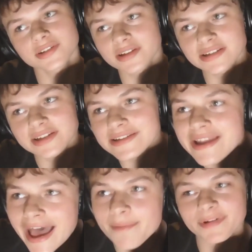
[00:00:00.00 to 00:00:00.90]
because it doesn't
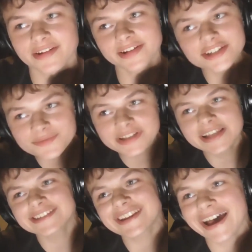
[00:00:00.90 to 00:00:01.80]
happen. It just really
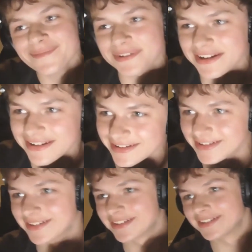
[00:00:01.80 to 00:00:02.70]
doesn't happen.
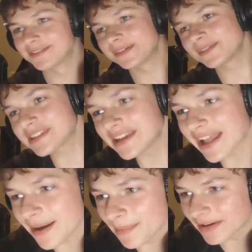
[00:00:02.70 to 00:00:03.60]
We don't see it happen.